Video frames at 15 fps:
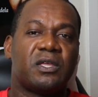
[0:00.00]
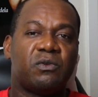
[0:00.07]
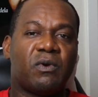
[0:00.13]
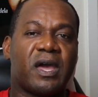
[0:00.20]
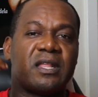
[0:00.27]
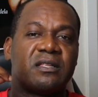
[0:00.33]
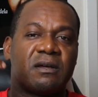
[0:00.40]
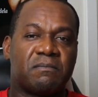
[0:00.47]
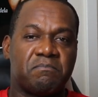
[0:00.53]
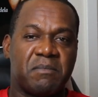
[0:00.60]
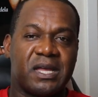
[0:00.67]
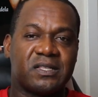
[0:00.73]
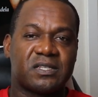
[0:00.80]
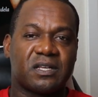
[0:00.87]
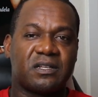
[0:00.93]
you end up
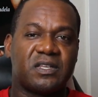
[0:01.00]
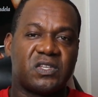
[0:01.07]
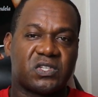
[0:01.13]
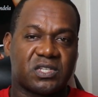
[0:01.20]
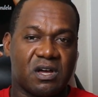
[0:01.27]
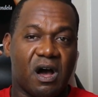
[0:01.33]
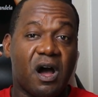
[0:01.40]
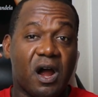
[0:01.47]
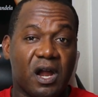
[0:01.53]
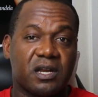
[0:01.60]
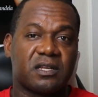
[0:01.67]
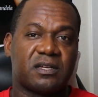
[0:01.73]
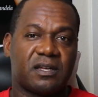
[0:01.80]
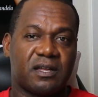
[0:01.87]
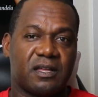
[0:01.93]
mentally
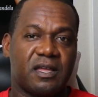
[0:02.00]
scarred.